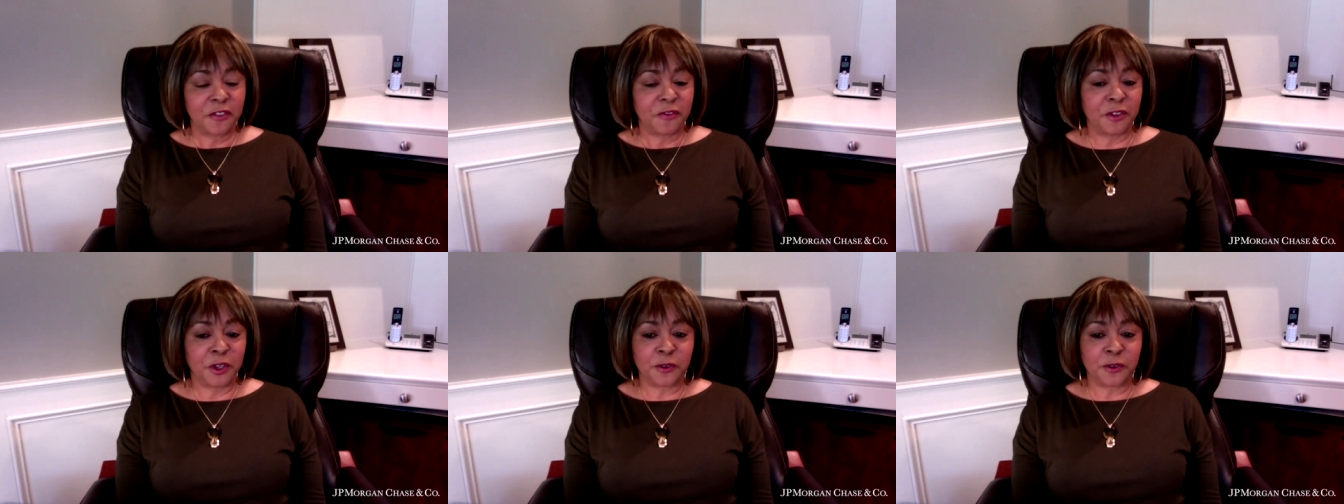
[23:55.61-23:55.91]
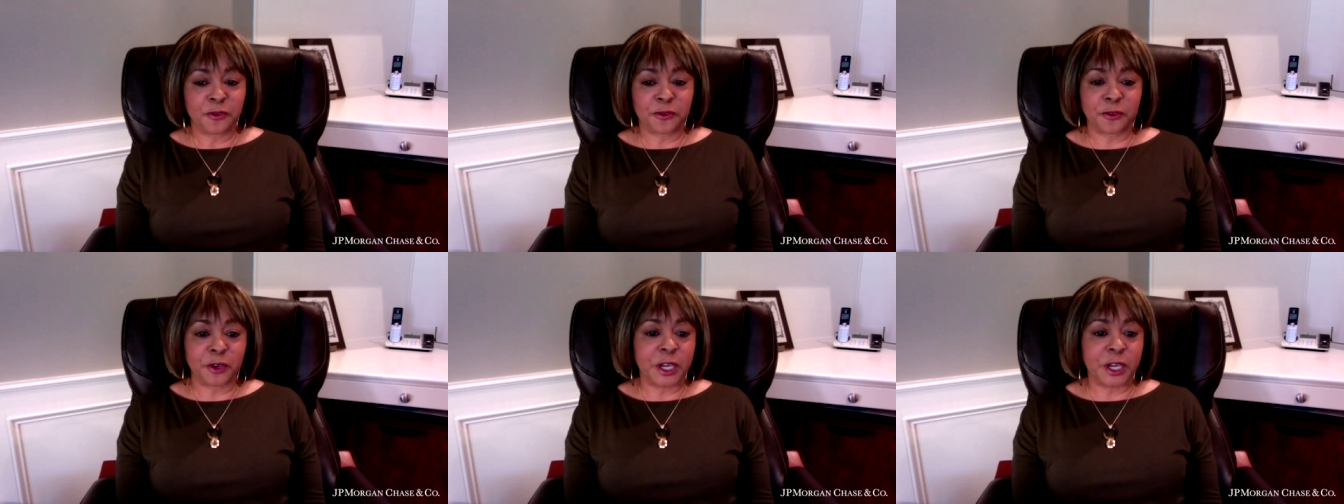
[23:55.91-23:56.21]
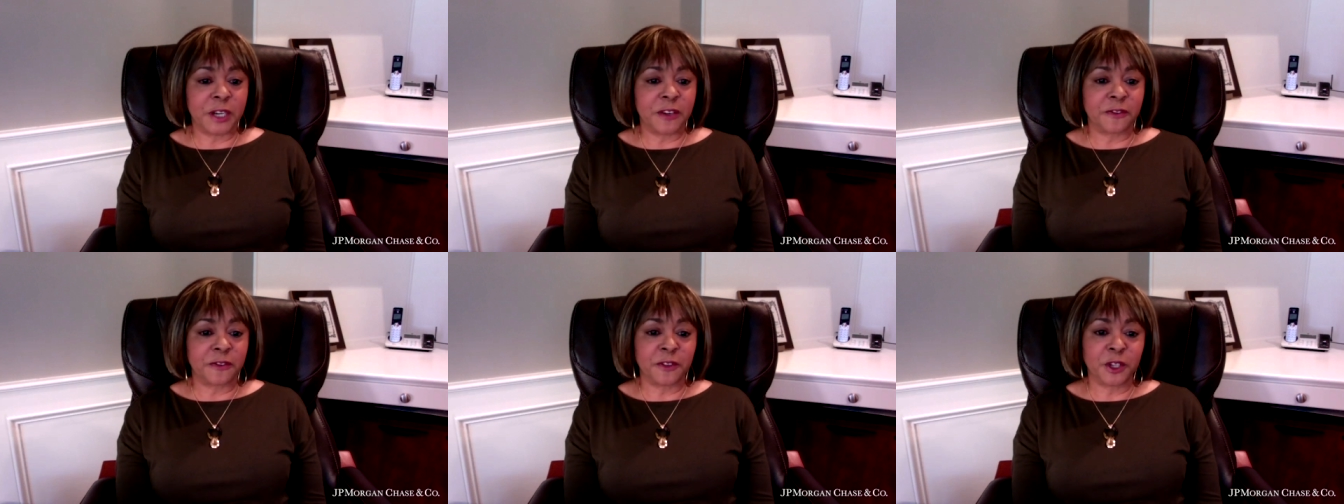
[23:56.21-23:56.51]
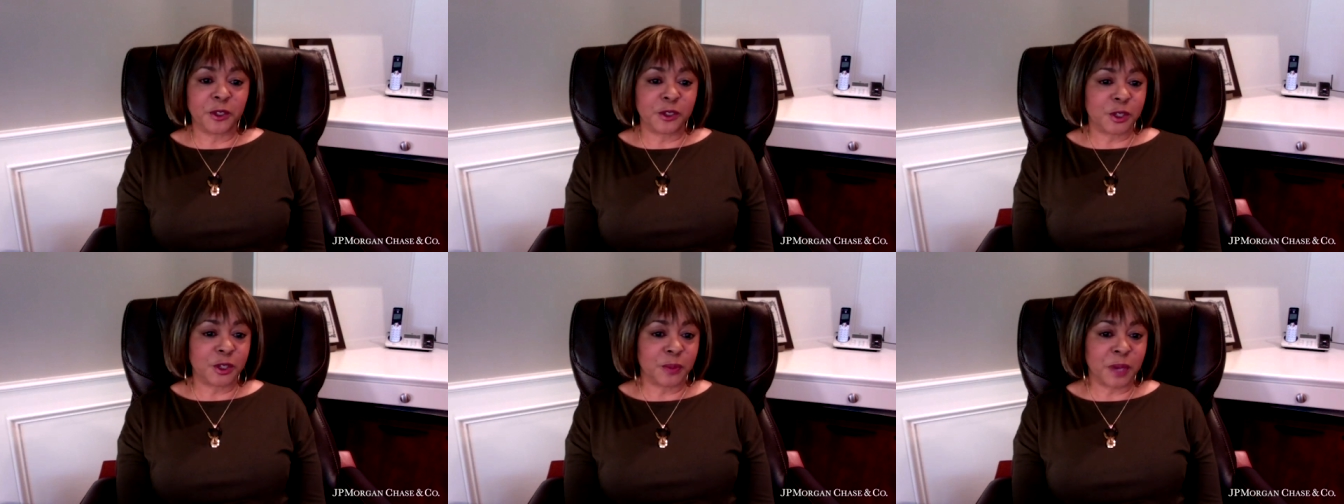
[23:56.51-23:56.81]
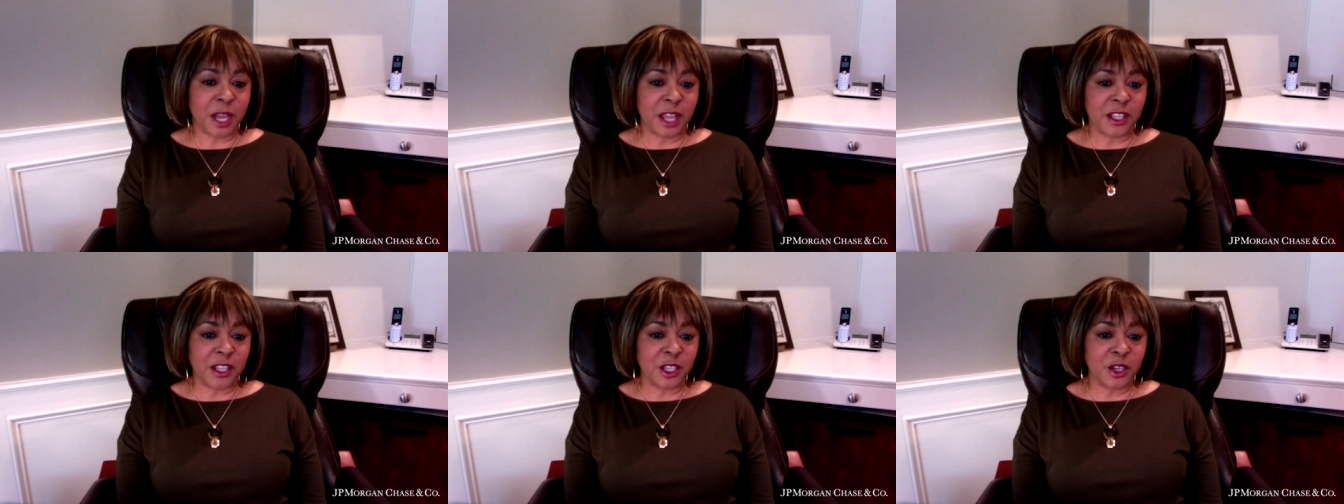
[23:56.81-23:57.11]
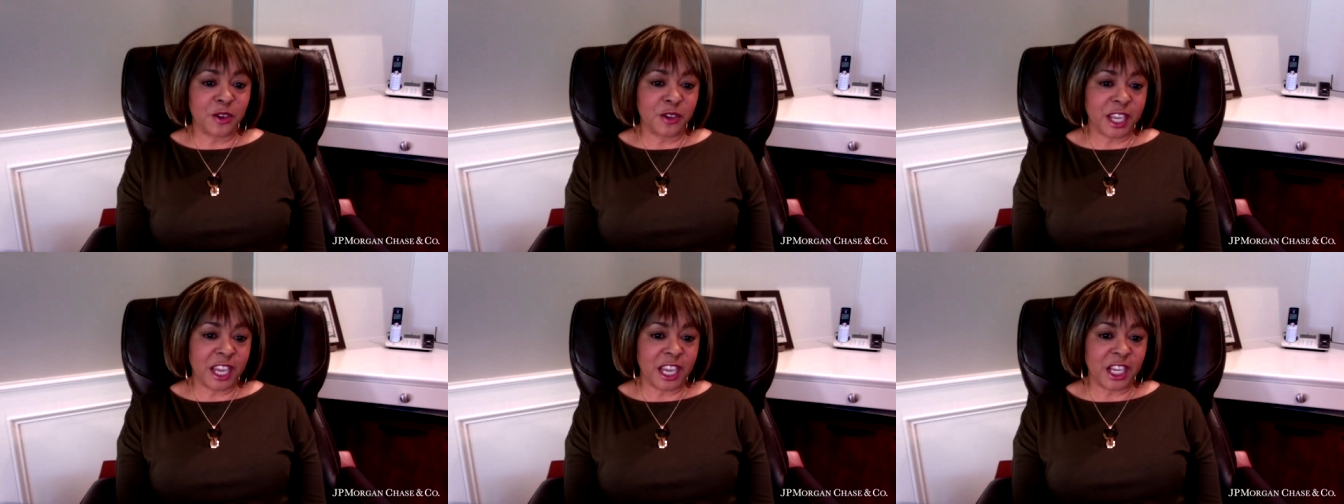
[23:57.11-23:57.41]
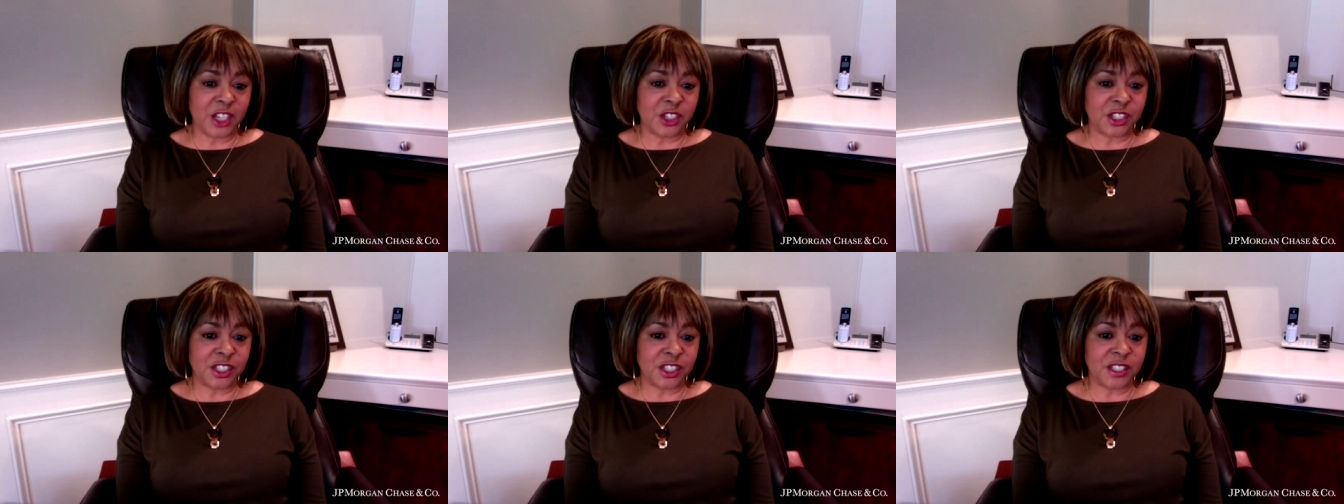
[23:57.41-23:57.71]
feel free to filter by the
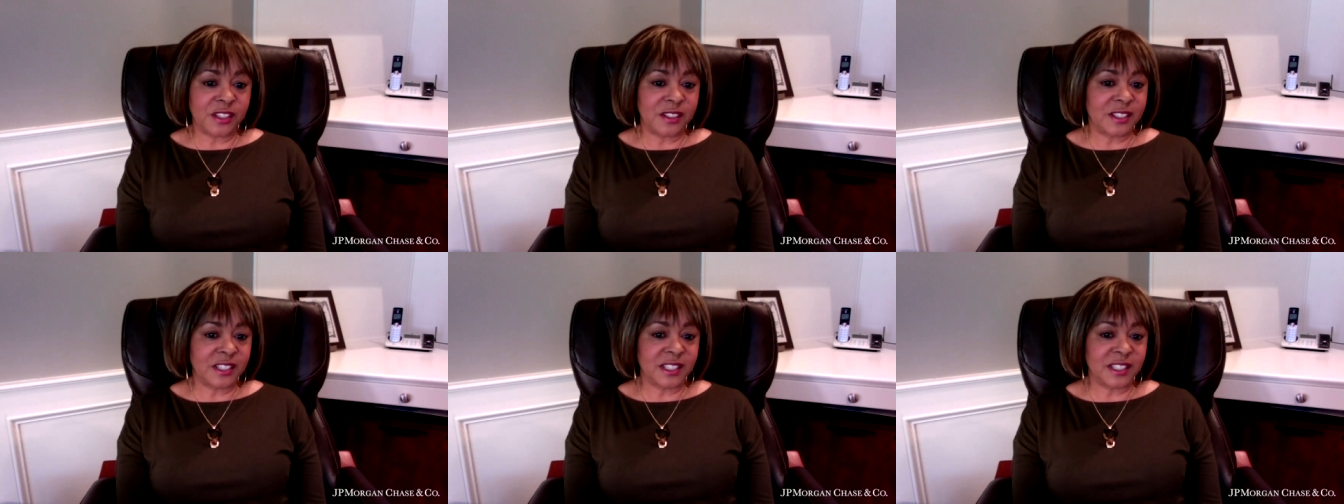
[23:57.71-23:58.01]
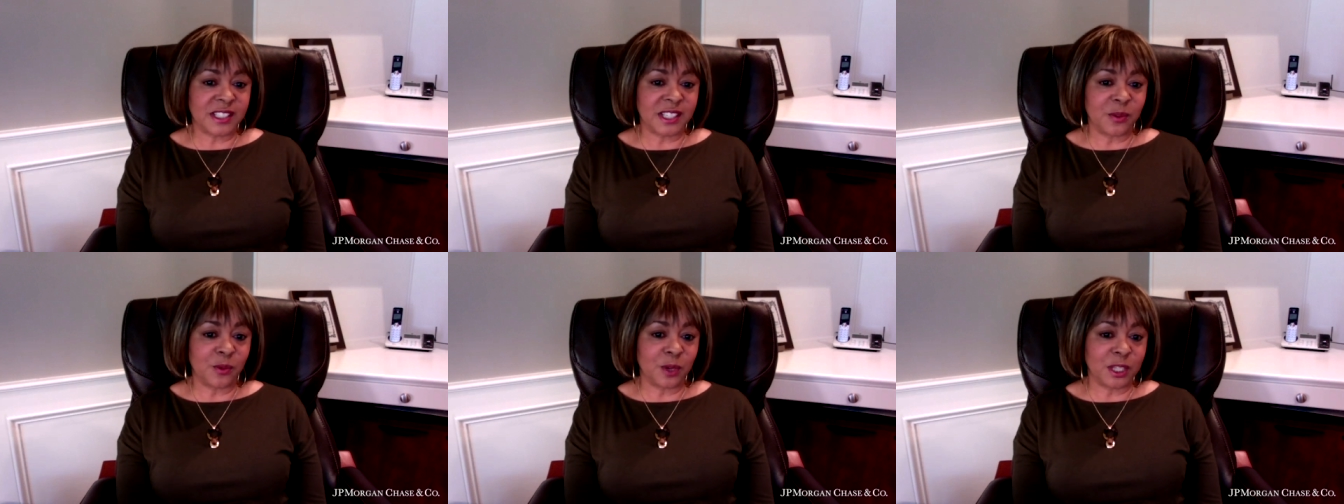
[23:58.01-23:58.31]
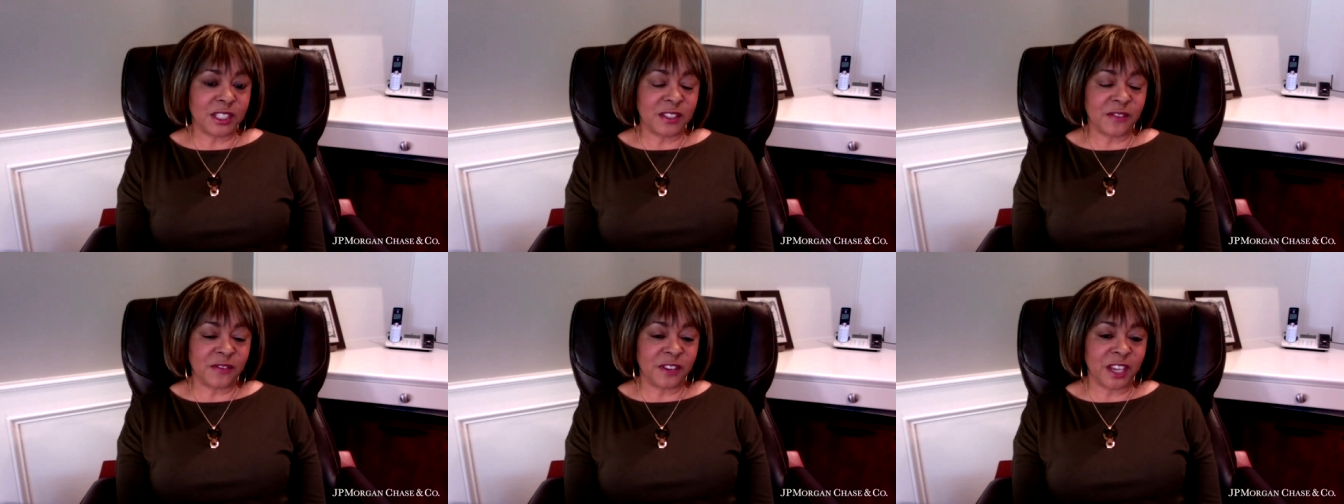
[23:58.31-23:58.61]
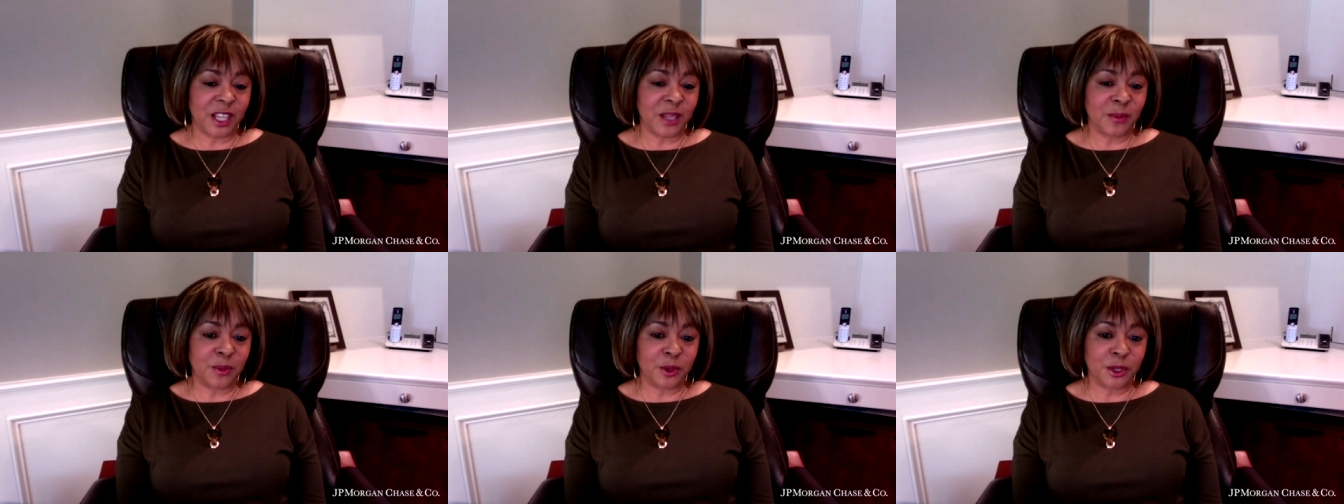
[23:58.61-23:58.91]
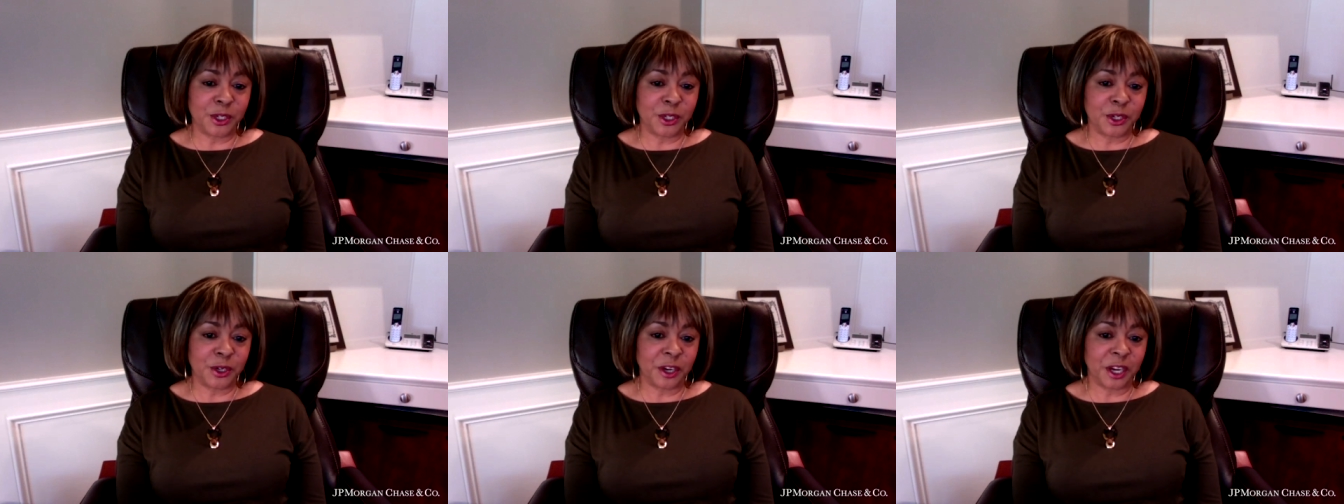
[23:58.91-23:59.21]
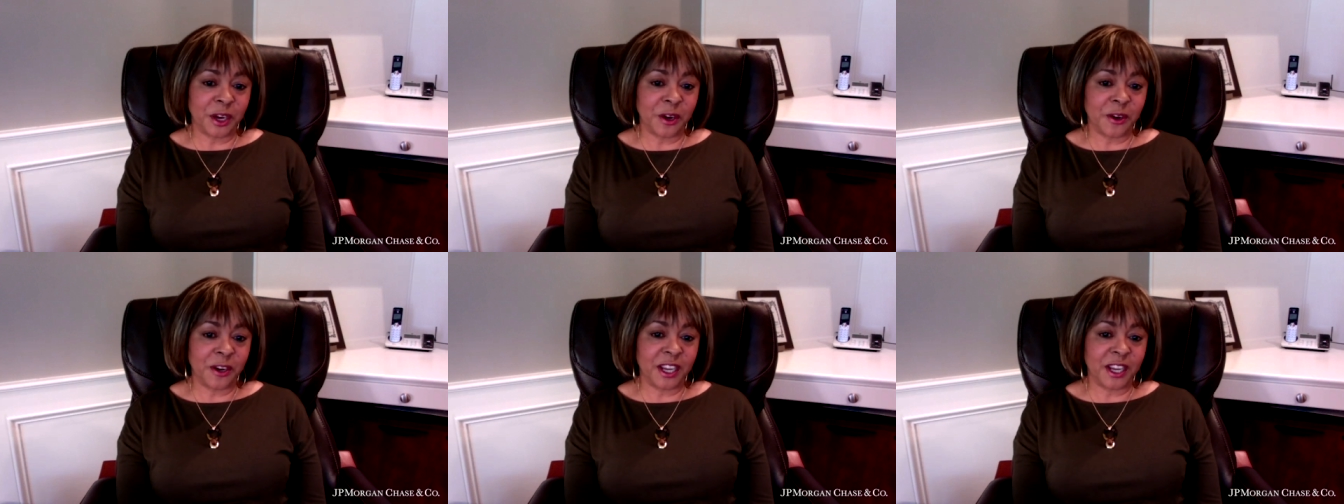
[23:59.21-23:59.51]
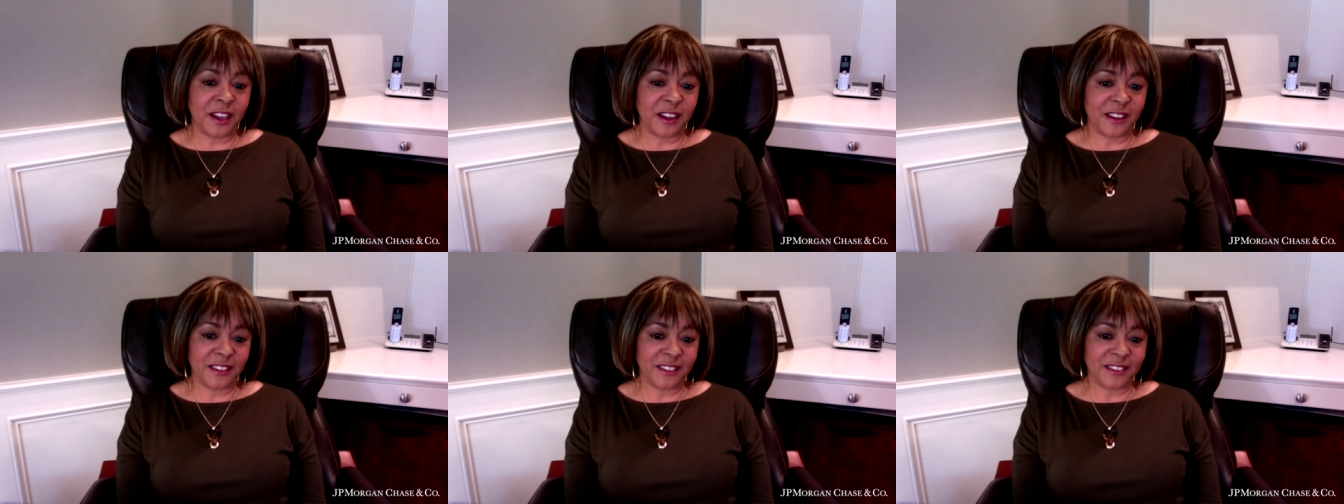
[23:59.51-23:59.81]
location to see what's available in your
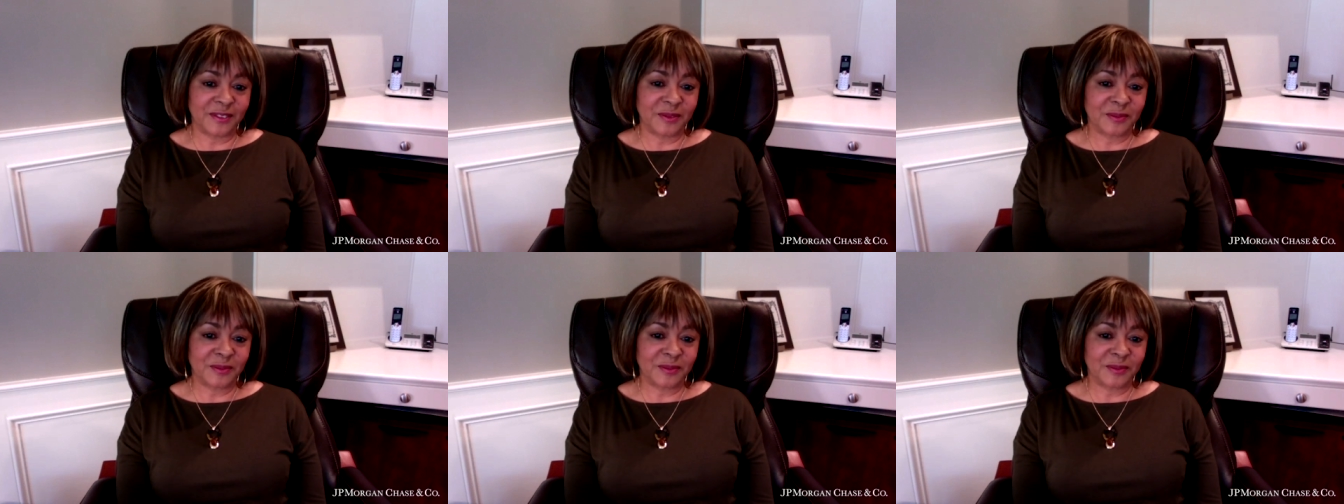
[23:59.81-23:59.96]
area.